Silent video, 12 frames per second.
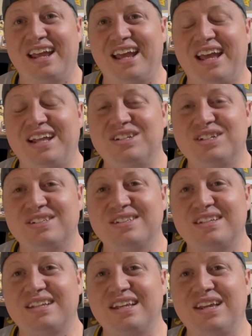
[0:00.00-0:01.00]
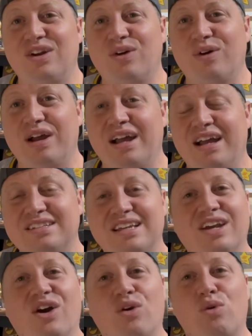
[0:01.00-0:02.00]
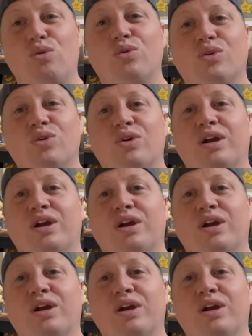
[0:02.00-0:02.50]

And just, you know, as I got older,